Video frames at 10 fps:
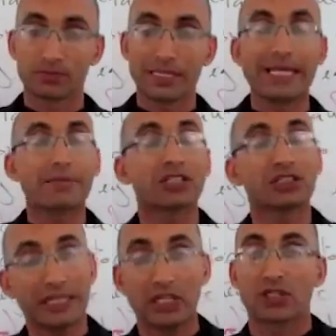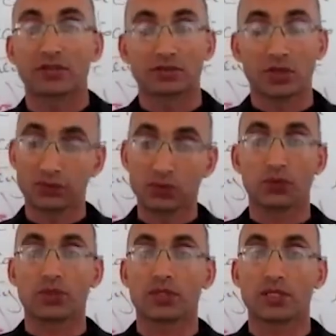Imagination, of
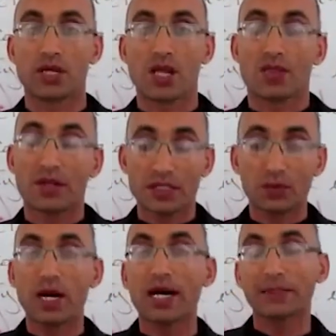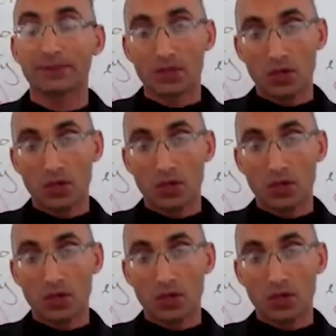course. That's why